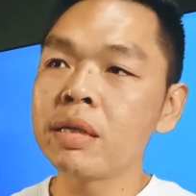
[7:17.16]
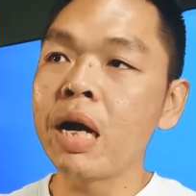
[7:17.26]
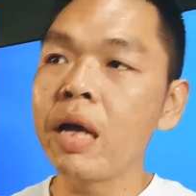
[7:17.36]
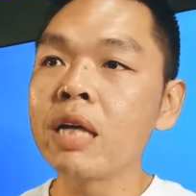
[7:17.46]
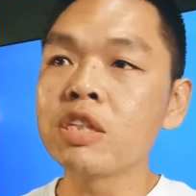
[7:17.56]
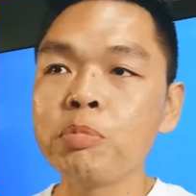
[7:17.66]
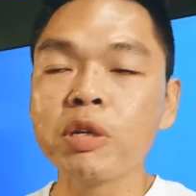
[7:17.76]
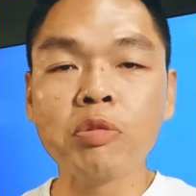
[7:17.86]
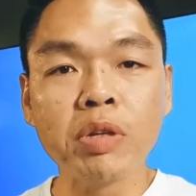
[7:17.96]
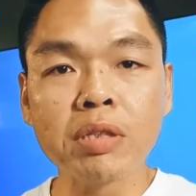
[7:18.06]
I, I
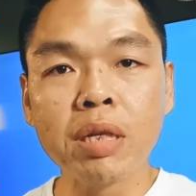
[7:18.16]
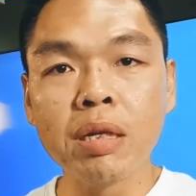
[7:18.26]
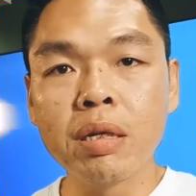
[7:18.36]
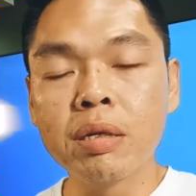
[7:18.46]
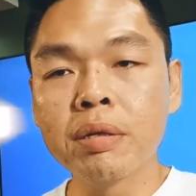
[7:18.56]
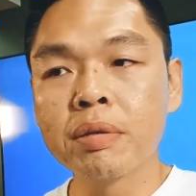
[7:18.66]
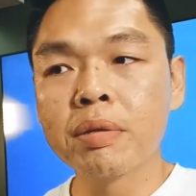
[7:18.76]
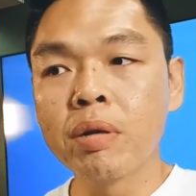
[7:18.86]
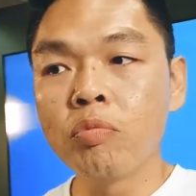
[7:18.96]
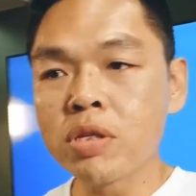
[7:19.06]
speak with, uh,
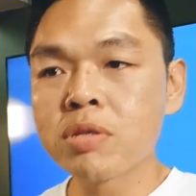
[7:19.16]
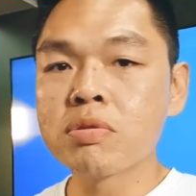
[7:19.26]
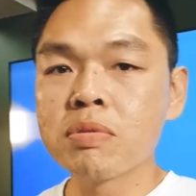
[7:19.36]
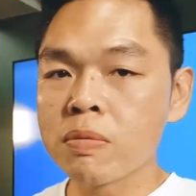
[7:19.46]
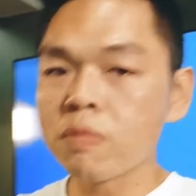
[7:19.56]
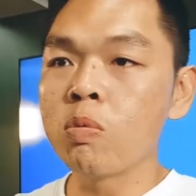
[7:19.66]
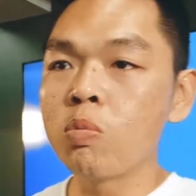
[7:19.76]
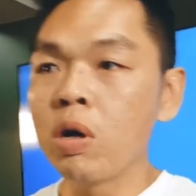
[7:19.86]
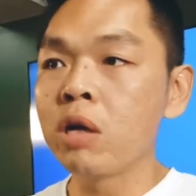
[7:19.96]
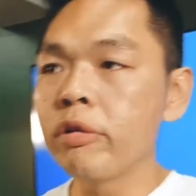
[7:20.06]
with
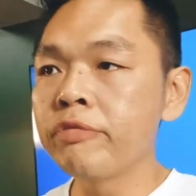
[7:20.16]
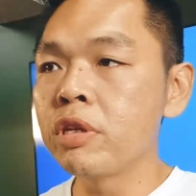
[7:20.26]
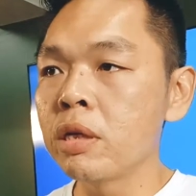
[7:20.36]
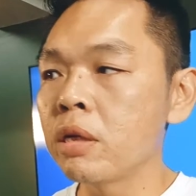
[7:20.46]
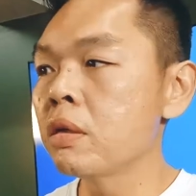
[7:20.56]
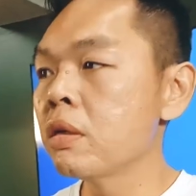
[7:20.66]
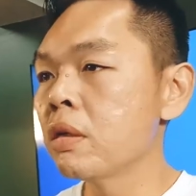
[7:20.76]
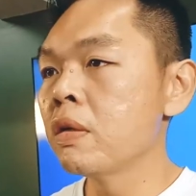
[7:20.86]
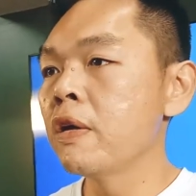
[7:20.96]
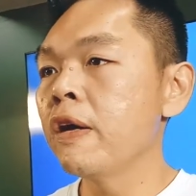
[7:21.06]
one of the
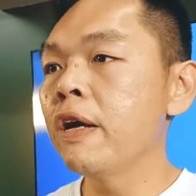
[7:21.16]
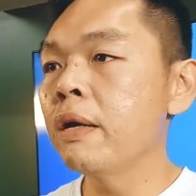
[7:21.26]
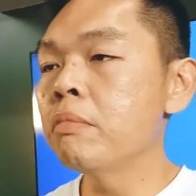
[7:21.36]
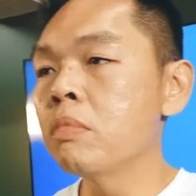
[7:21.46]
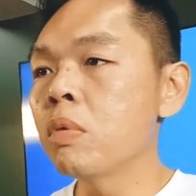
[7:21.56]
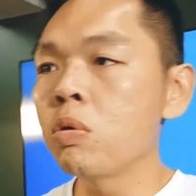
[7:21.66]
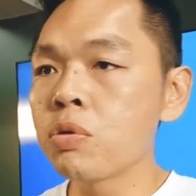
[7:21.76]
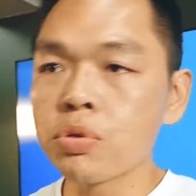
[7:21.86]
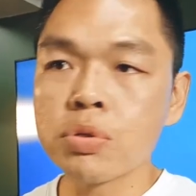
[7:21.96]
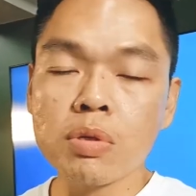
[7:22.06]
uh,
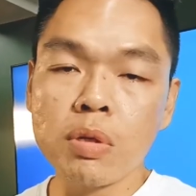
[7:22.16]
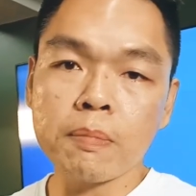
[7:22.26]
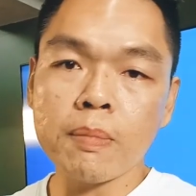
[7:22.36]
most